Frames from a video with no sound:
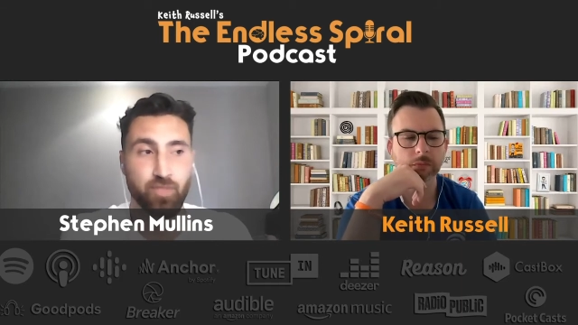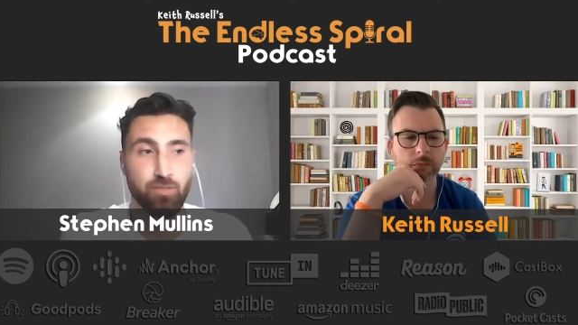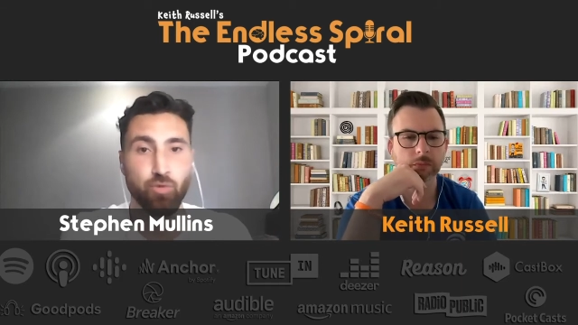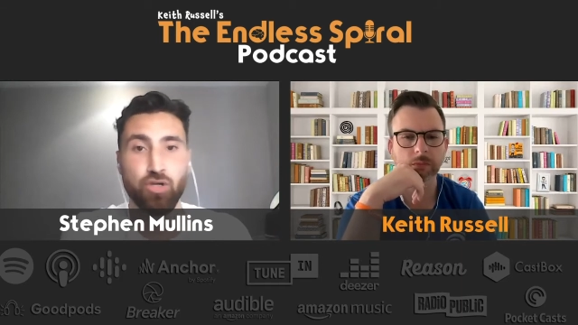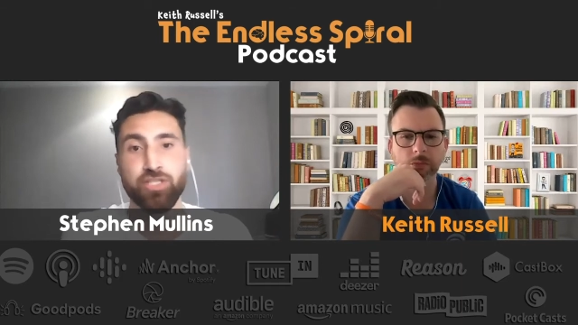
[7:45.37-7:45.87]

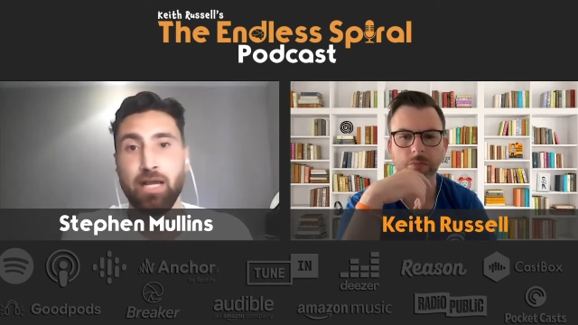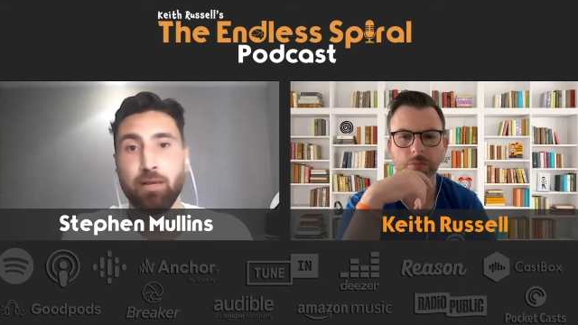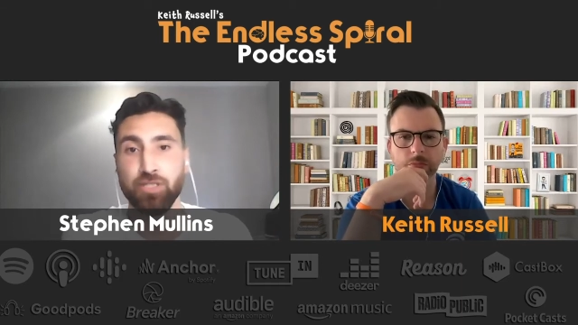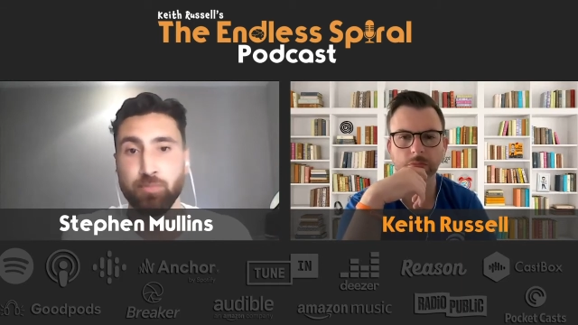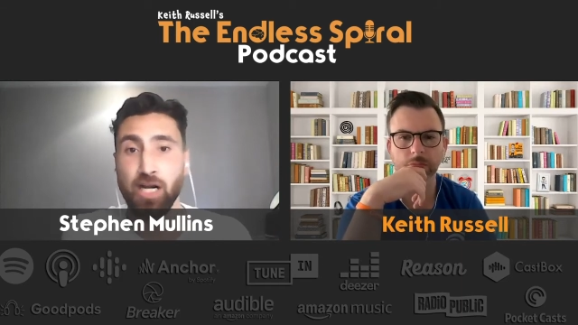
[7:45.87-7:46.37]
Speaker 1: more
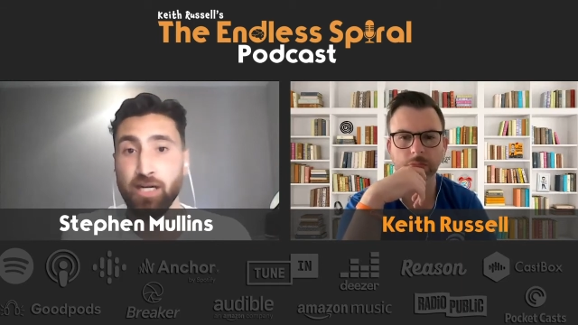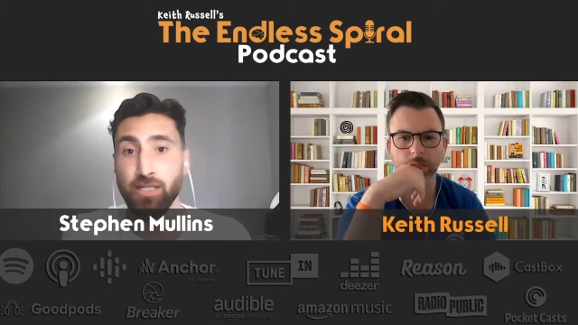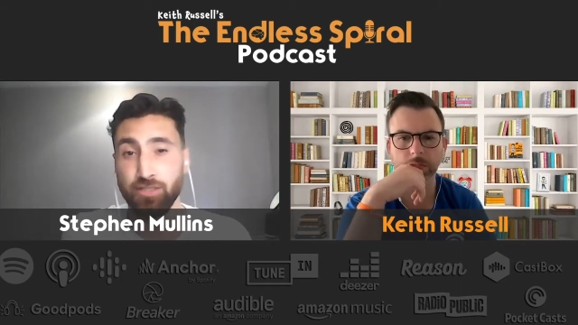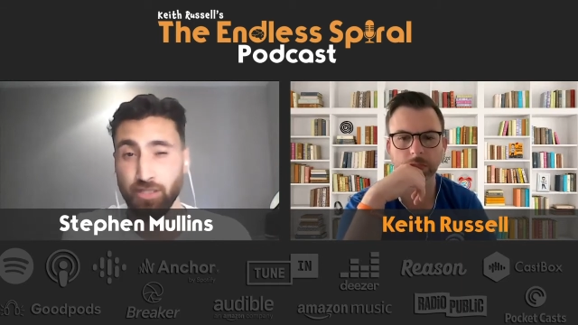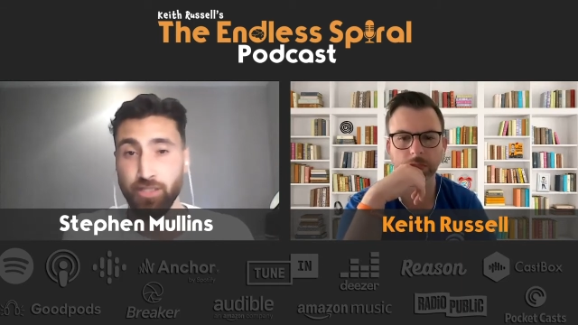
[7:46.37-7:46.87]
established
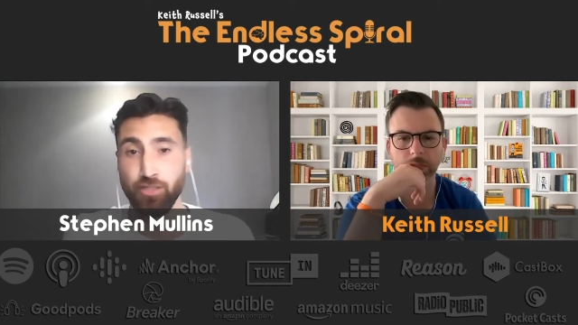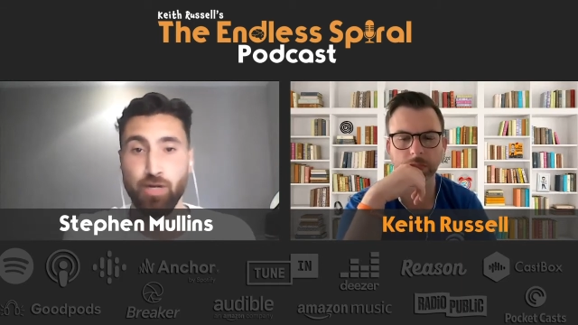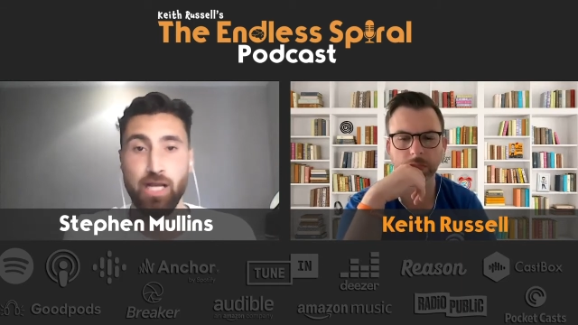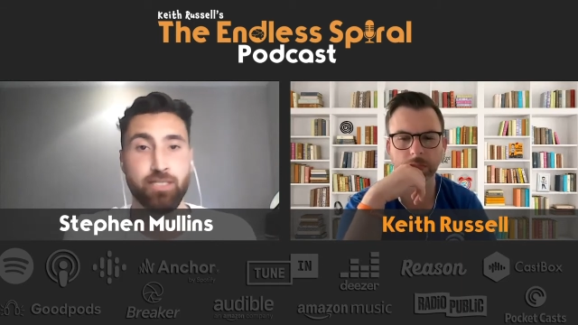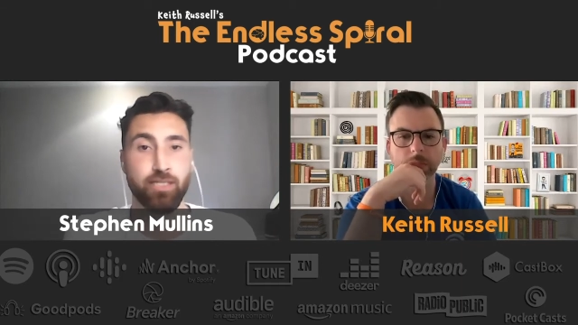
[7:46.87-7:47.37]
markets like the
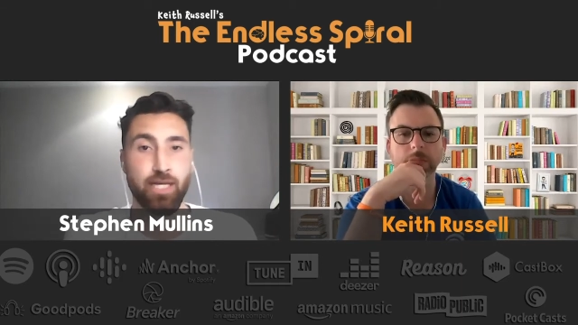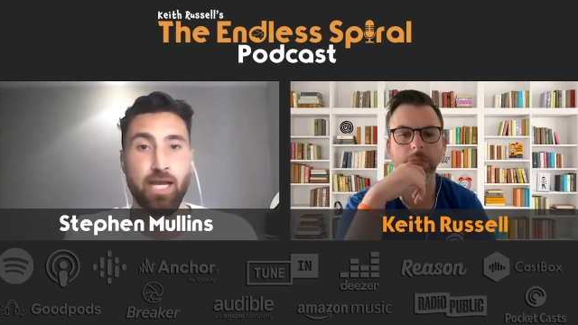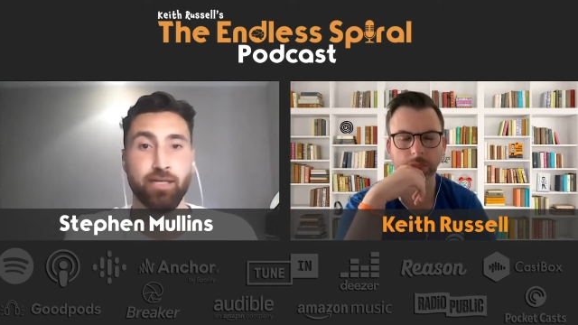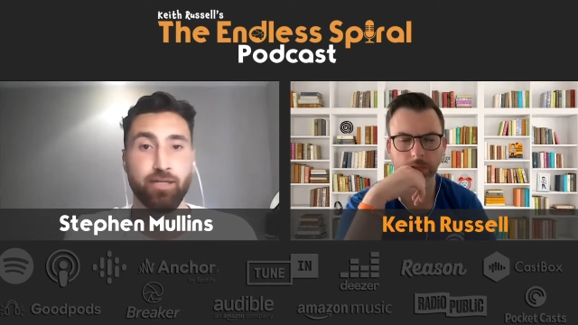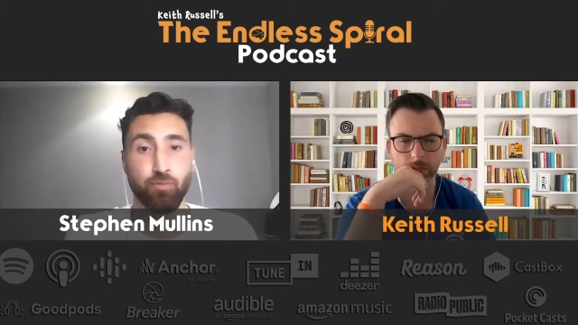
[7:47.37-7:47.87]
US and
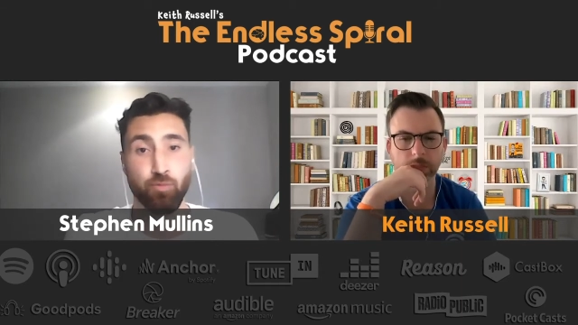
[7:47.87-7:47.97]
Canada,